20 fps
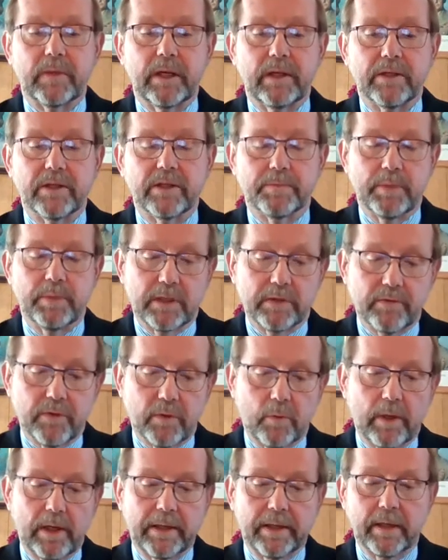and speaks for
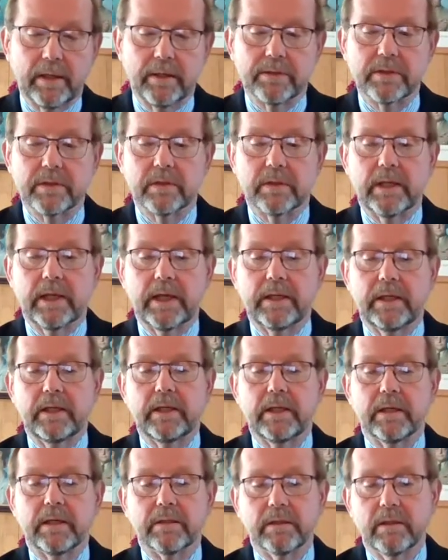the White House, and
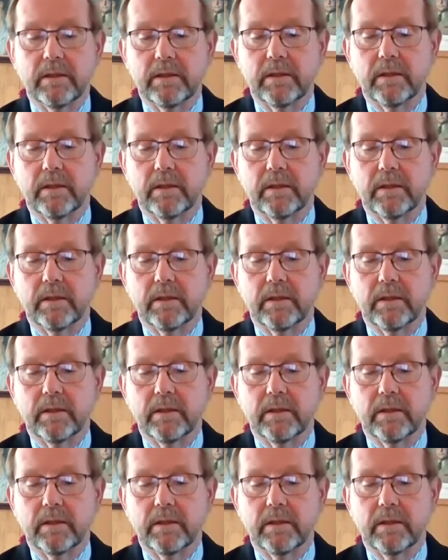it